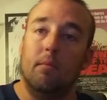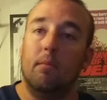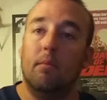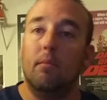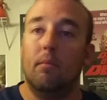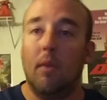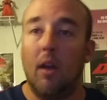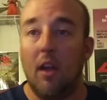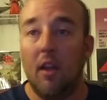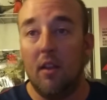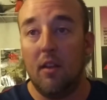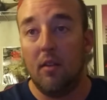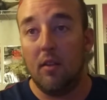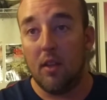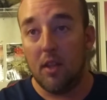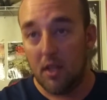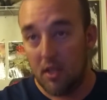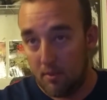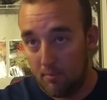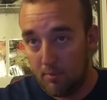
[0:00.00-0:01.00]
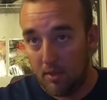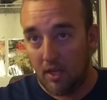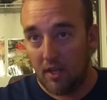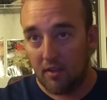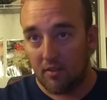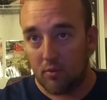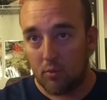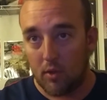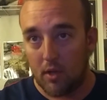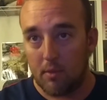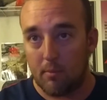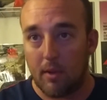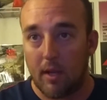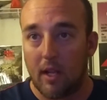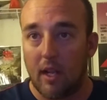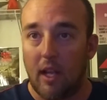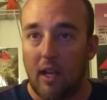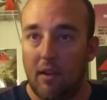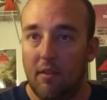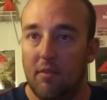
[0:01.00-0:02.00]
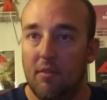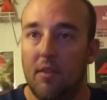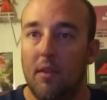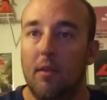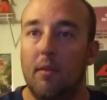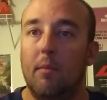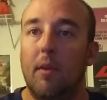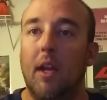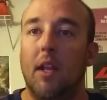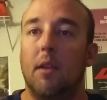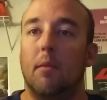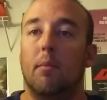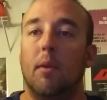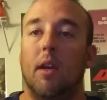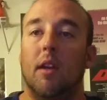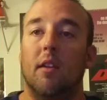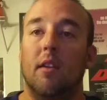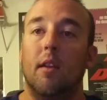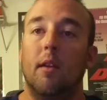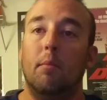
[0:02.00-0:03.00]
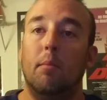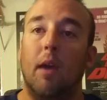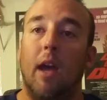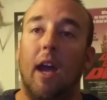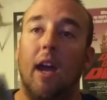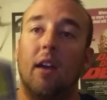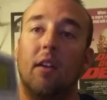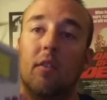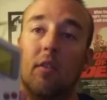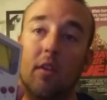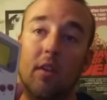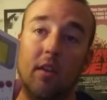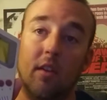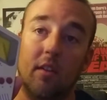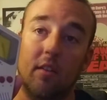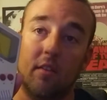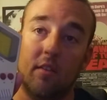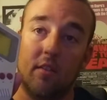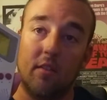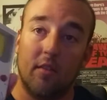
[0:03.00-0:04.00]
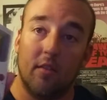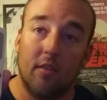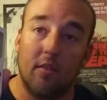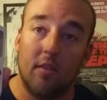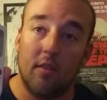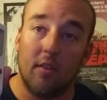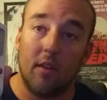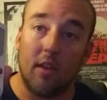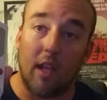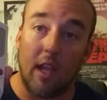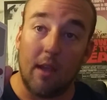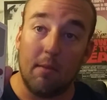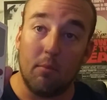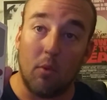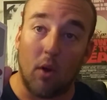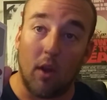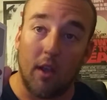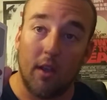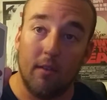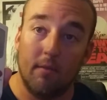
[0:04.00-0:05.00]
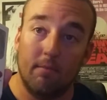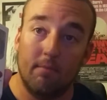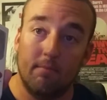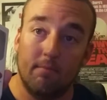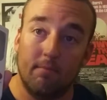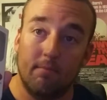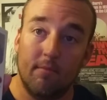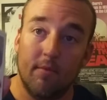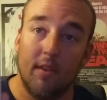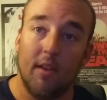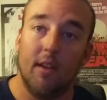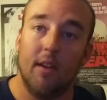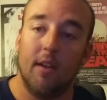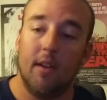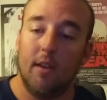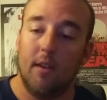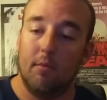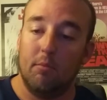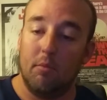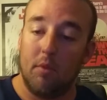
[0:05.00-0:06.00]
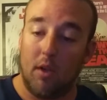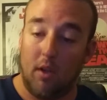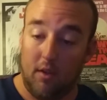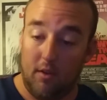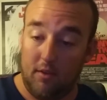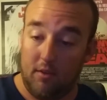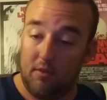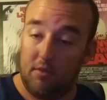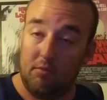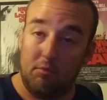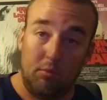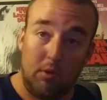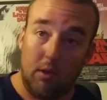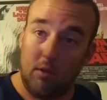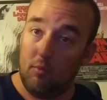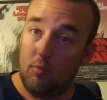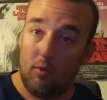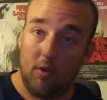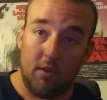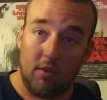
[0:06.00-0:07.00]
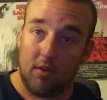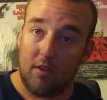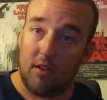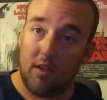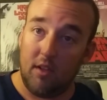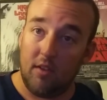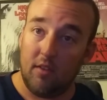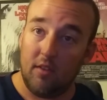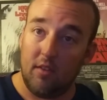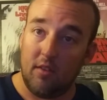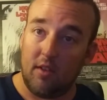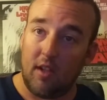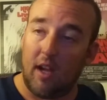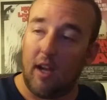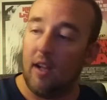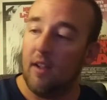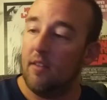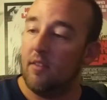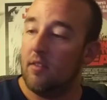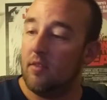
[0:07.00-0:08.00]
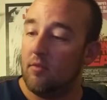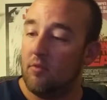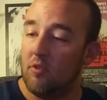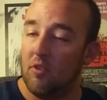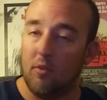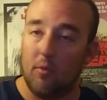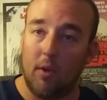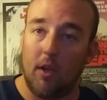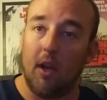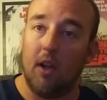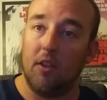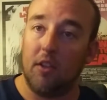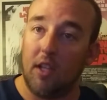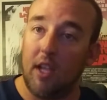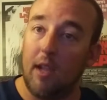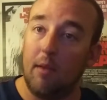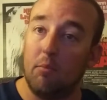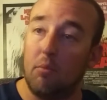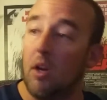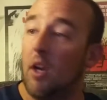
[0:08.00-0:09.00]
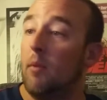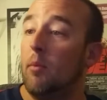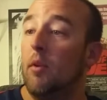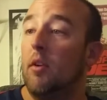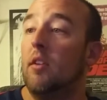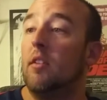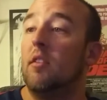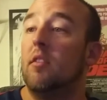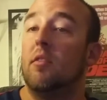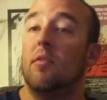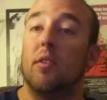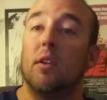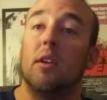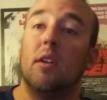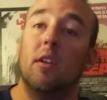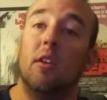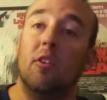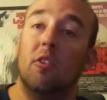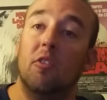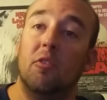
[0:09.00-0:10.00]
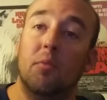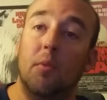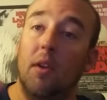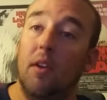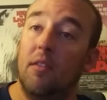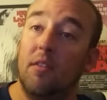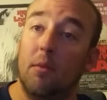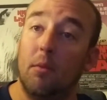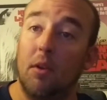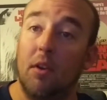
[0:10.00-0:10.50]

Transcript: But the biggest one in my life that had the biggest impact is Game Boy, because it was a decent size. Sure, we call it the game brick because it's freaking huge, but if someone